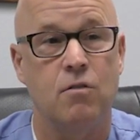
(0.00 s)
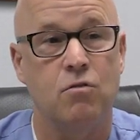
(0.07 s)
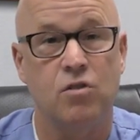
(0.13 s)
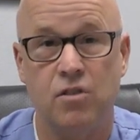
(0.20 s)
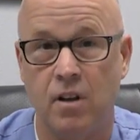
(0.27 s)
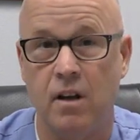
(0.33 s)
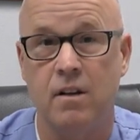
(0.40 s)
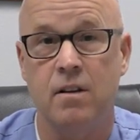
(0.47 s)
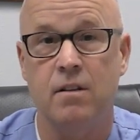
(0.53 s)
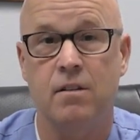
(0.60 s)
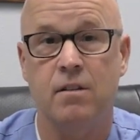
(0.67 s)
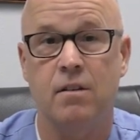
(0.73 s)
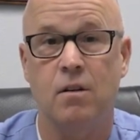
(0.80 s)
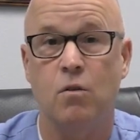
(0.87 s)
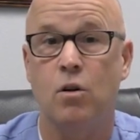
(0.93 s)

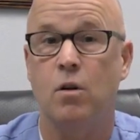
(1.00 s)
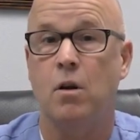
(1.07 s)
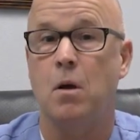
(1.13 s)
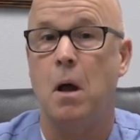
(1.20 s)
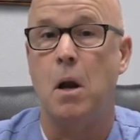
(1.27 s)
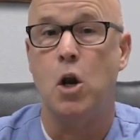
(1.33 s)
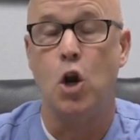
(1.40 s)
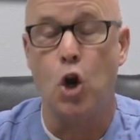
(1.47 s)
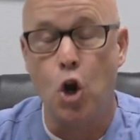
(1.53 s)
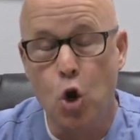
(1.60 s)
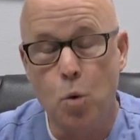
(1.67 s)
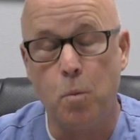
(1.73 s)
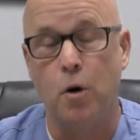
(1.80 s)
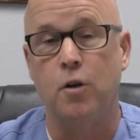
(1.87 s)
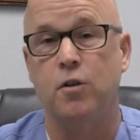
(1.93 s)
studies,
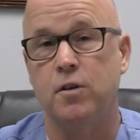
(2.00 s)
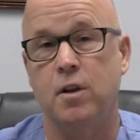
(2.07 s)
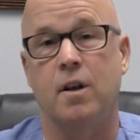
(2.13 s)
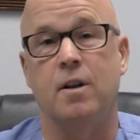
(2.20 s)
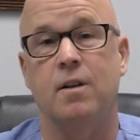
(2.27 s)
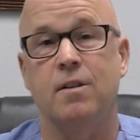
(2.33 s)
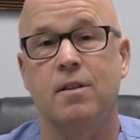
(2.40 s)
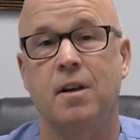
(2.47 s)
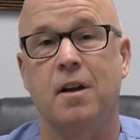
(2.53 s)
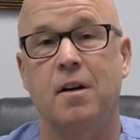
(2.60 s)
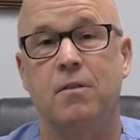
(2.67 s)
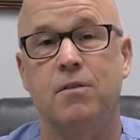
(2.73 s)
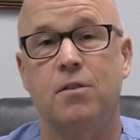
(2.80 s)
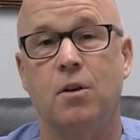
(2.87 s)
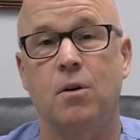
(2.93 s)
numerous studies,
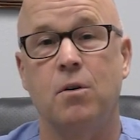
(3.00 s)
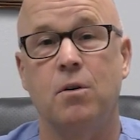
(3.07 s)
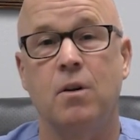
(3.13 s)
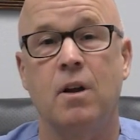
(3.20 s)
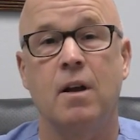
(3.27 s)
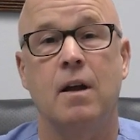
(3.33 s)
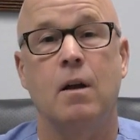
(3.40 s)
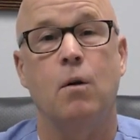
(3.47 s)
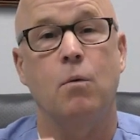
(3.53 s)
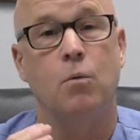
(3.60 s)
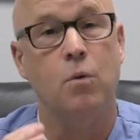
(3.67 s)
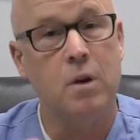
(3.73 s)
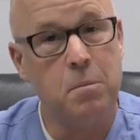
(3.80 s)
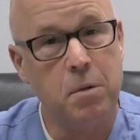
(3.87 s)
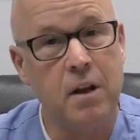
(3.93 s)
have shown
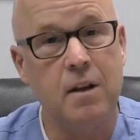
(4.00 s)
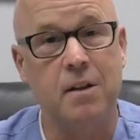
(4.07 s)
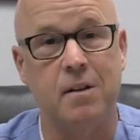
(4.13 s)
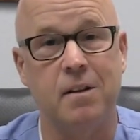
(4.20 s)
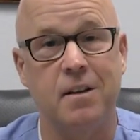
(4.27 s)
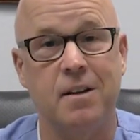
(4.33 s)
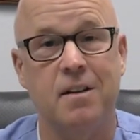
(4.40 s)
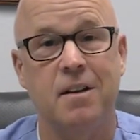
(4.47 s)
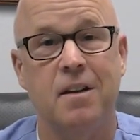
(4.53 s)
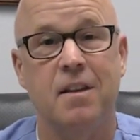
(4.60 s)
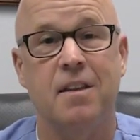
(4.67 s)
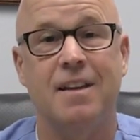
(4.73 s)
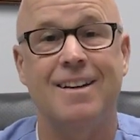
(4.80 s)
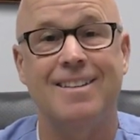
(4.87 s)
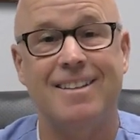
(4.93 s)
repeatedly
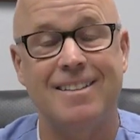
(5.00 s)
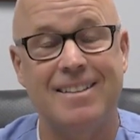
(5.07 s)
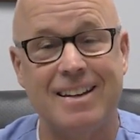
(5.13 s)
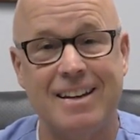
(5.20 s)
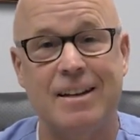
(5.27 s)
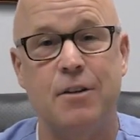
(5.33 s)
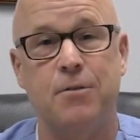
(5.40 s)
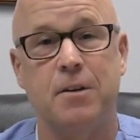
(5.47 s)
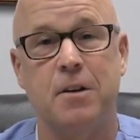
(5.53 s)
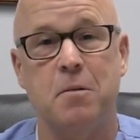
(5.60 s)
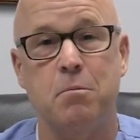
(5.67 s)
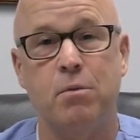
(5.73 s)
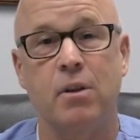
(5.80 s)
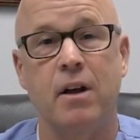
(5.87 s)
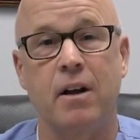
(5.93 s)
that it's a
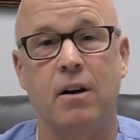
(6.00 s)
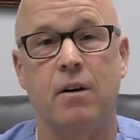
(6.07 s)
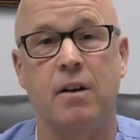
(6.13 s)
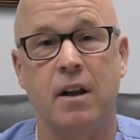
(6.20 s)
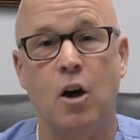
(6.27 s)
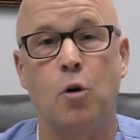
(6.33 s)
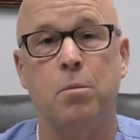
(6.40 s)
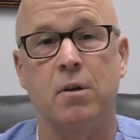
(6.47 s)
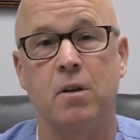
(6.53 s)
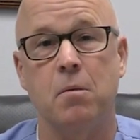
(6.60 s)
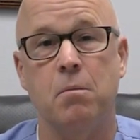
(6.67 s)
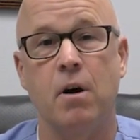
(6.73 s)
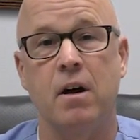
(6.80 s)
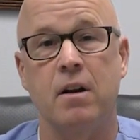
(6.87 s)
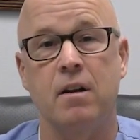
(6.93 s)
significant player in helping the
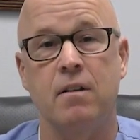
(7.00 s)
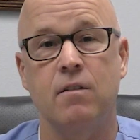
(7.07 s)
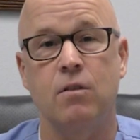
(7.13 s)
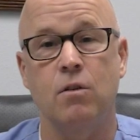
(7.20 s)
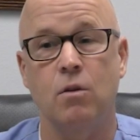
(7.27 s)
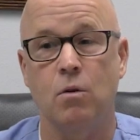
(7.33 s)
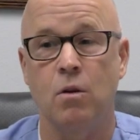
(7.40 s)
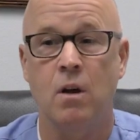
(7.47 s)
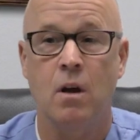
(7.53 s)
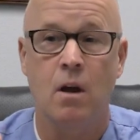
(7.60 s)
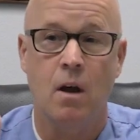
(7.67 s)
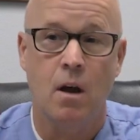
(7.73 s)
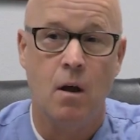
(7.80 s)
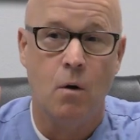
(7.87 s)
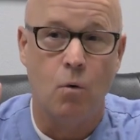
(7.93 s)
body to
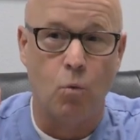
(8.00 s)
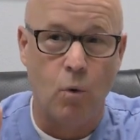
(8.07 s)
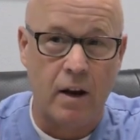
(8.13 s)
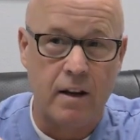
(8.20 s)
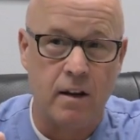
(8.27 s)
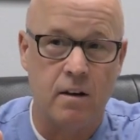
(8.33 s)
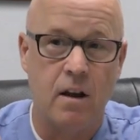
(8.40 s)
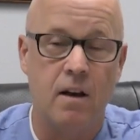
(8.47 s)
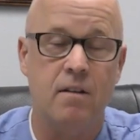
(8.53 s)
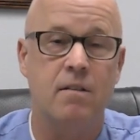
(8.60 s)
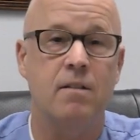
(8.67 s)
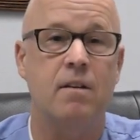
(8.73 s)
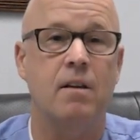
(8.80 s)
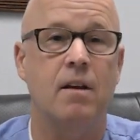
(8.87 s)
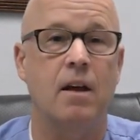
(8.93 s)

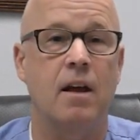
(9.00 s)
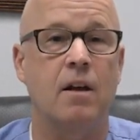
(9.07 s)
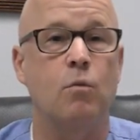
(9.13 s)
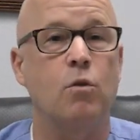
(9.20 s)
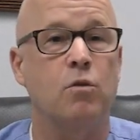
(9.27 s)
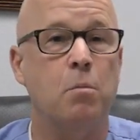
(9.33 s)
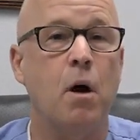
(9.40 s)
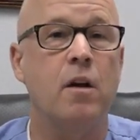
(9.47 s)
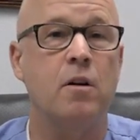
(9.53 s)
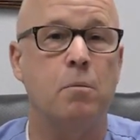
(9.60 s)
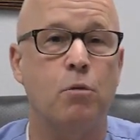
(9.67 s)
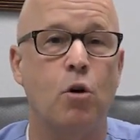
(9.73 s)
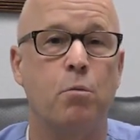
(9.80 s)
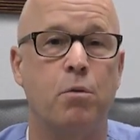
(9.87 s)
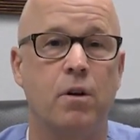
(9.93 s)
recognize and respond
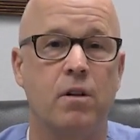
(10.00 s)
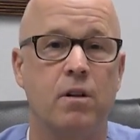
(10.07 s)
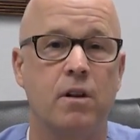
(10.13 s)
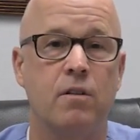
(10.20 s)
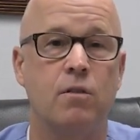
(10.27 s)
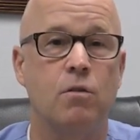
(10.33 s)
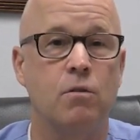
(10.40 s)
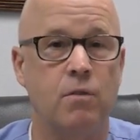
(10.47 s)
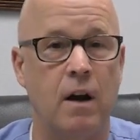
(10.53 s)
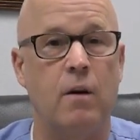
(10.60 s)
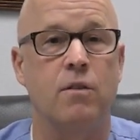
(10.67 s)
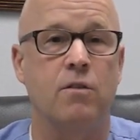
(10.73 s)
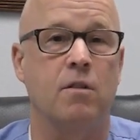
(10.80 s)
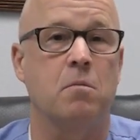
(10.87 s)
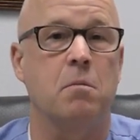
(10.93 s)
appropriately to
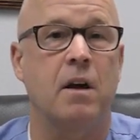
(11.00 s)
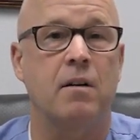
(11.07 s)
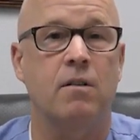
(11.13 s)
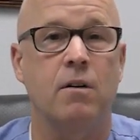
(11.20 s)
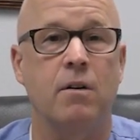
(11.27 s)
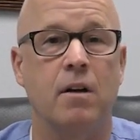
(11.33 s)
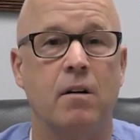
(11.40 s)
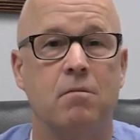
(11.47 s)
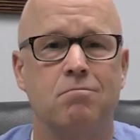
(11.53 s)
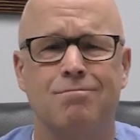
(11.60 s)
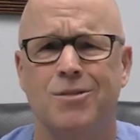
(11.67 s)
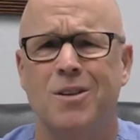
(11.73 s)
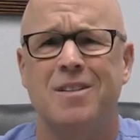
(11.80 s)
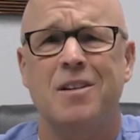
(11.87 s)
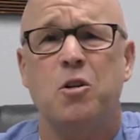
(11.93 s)
viruses and bacteria.
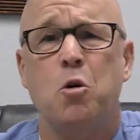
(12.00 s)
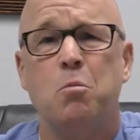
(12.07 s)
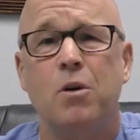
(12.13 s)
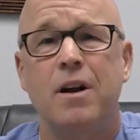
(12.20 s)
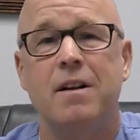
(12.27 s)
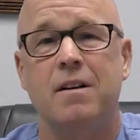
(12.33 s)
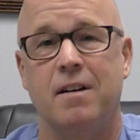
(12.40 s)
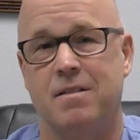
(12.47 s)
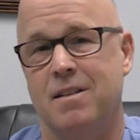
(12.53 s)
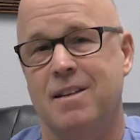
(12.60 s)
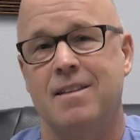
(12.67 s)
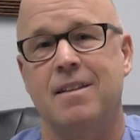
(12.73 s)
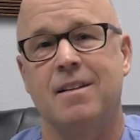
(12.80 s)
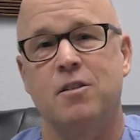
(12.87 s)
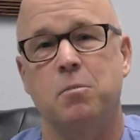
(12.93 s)
It's a no brainer,
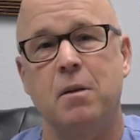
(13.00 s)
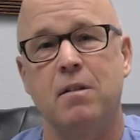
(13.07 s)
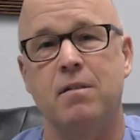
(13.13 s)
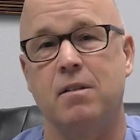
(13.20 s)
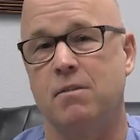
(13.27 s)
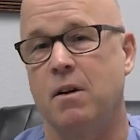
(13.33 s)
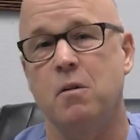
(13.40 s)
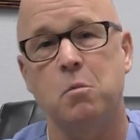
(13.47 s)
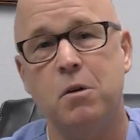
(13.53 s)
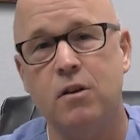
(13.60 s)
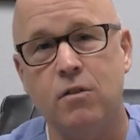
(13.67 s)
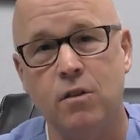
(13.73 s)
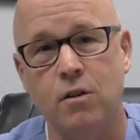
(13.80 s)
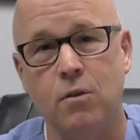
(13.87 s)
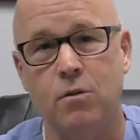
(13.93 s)
it's inexpensive, everybody
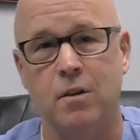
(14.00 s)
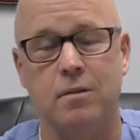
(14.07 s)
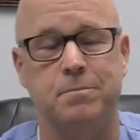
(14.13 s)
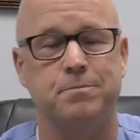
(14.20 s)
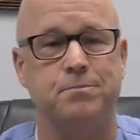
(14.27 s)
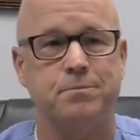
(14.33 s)
should use it.